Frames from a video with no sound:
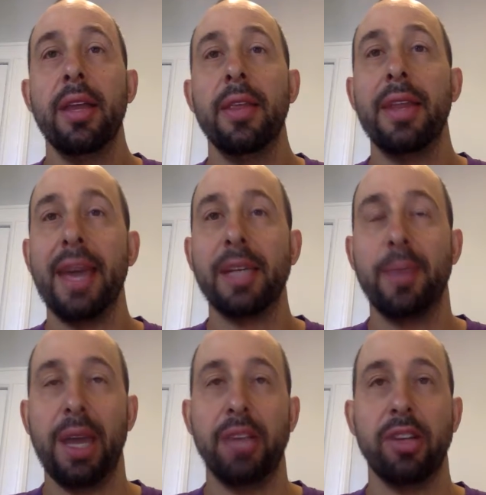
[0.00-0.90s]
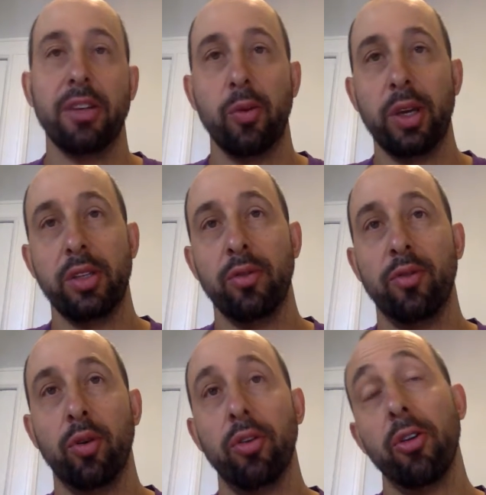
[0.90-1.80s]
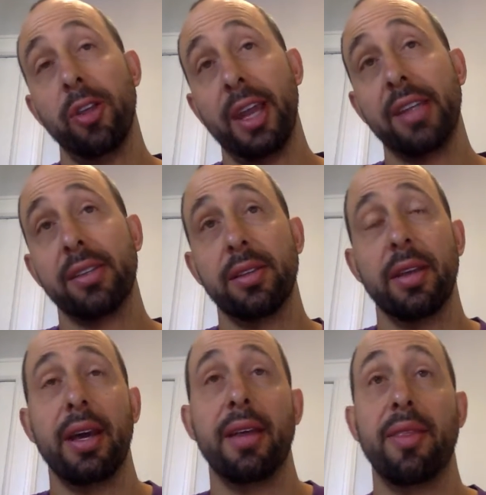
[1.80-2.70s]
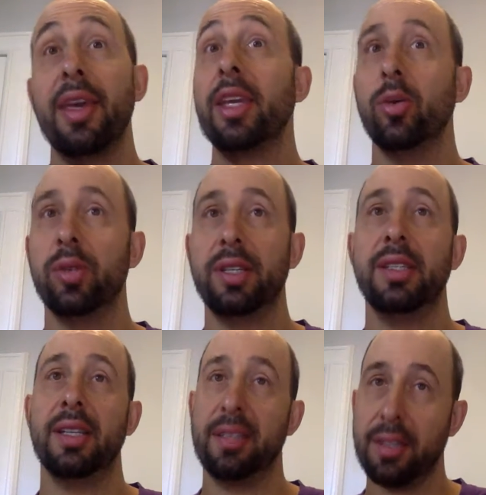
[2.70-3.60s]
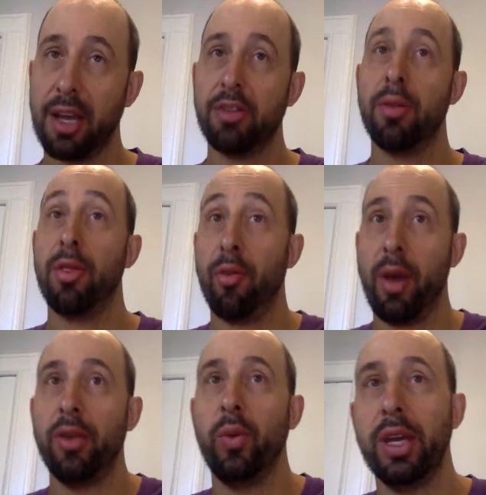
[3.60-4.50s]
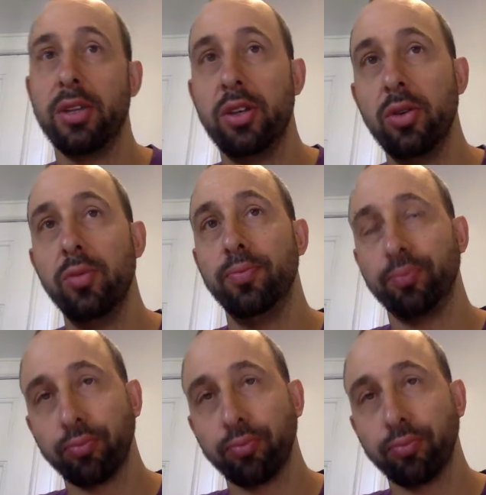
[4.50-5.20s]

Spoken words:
The next page under the week 2 folder, or the next thing you will see, says discussion thread week 2.